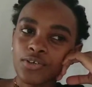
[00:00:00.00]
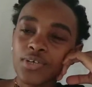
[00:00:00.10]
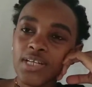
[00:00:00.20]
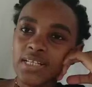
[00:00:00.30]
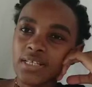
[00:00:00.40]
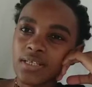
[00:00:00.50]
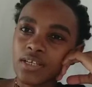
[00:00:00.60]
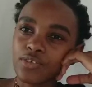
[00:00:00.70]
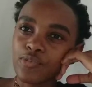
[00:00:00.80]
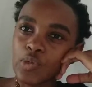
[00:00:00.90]
really
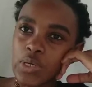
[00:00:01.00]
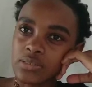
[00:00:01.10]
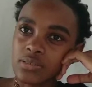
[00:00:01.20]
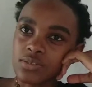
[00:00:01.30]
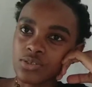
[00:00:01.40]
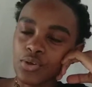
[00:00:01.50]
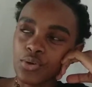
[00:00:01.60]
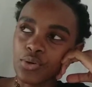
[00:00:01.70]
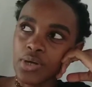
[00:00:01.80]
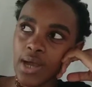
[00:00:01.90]
influence
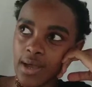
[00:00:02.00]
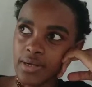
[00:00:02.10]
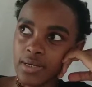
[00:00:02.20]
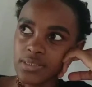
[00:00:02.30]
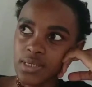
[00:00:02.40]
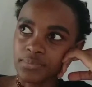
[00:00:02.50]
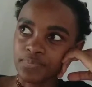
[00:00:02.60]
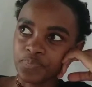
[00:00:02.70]
your character